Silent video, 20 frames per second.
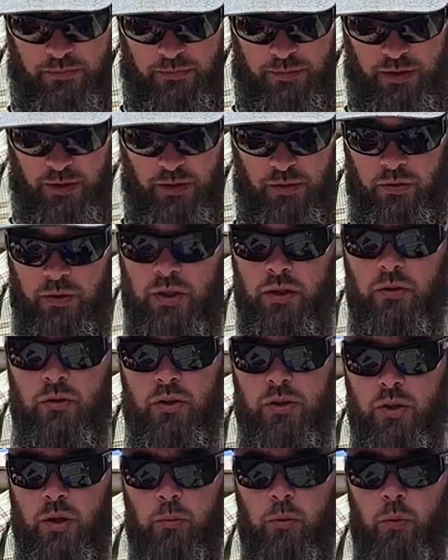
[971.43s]
you know, either
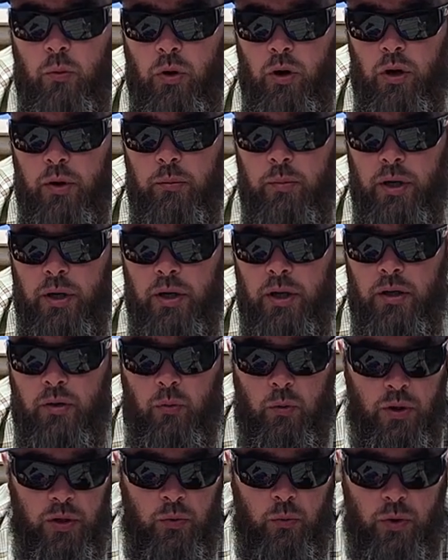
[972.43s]
a double wide bag,
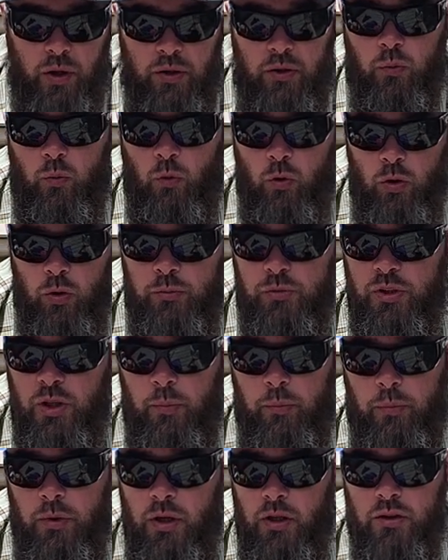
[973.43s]
or when the weather warms
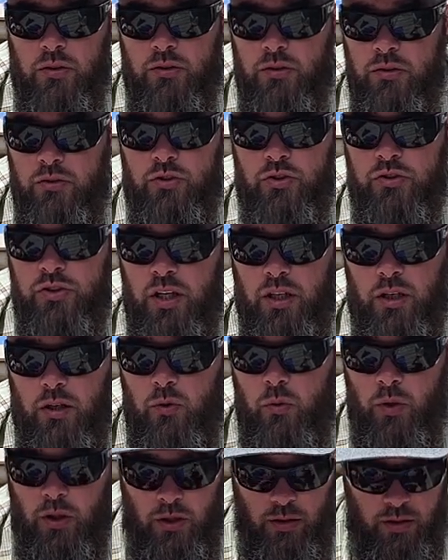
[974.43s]
up, I'll just take a
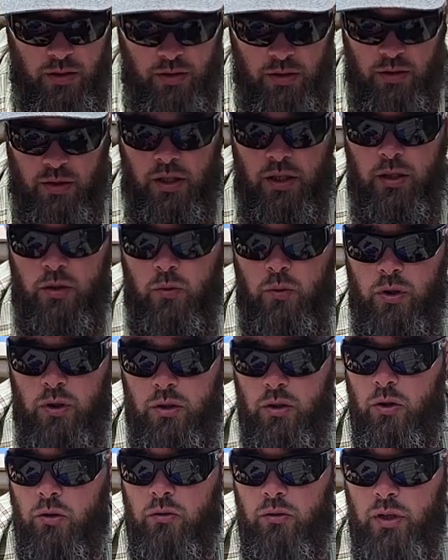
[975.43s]
quilt, lay the
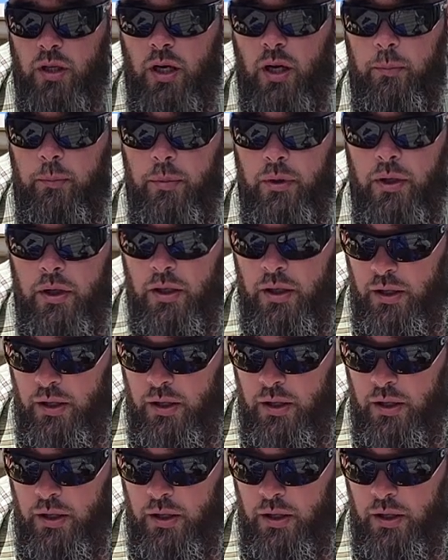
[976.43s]
quilt over top,